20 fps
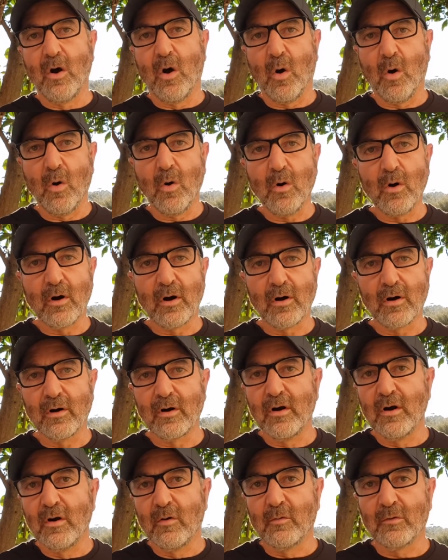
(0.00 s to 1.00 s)
Or
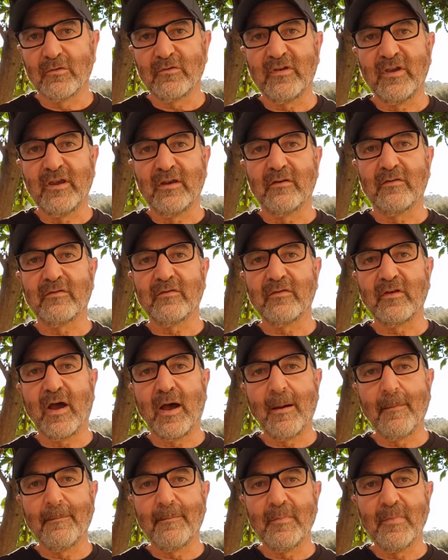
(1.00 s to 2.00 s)
we're seeing
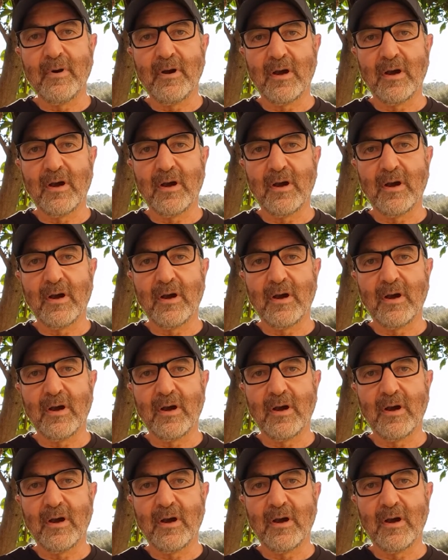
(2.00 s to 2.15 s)
some